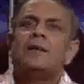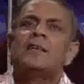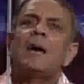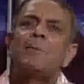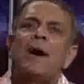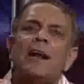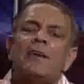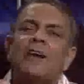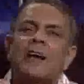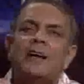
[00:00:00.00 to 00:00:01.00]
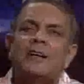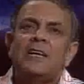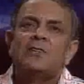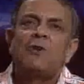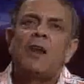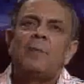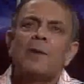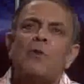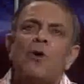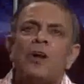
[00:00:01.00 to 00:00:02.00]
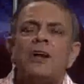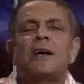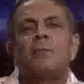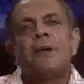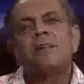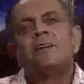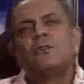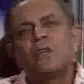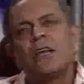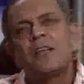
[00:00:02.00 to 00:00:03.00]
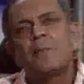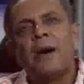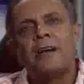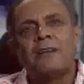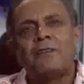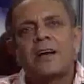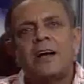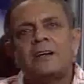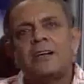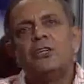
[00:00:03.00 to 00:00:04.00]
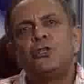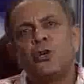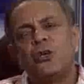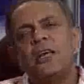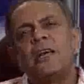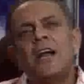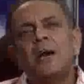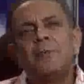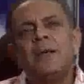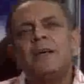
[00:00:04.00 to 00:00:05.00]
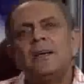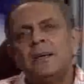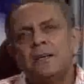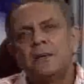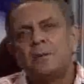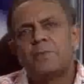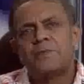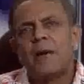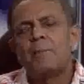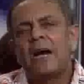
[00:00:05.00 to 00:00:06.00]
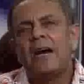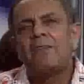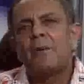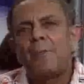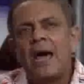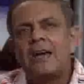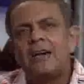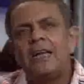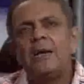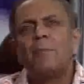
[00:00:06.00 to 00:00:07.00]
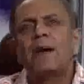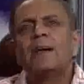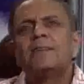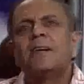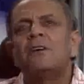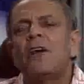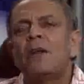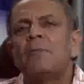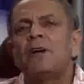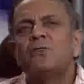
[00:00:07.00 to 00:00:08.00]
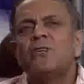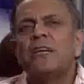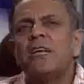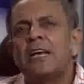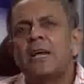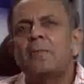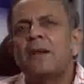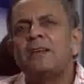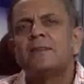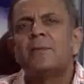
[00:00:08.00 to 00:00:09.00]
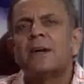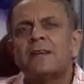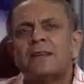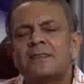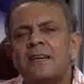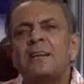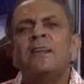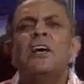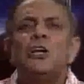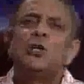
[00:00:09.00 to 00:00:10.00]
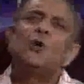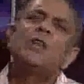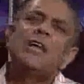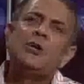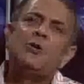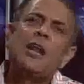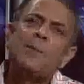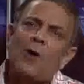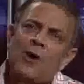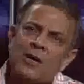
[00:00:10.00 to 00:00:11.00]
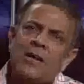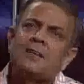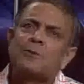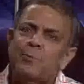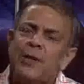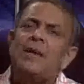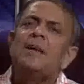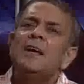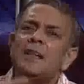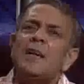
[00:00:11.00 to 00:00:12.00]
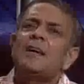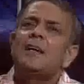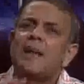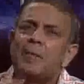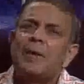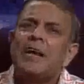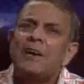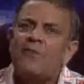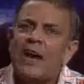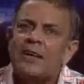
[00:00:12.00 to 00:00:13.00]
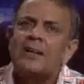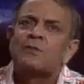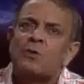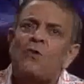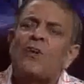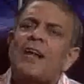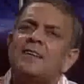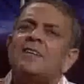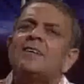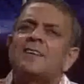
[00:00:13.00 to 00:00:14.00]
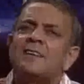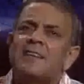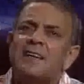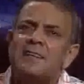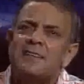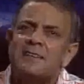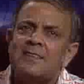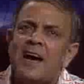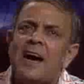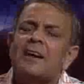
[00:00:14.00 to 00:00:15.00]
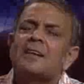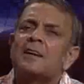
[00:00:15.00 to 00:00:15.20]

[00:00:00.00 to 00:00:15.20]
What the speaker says: Some part of the country is developing more in comparison to the other parts of the country. Should there not be some kind of the parity amongst the developments which are taking place amongst the states? Should the union politics be the determining factor so far as these considerations are,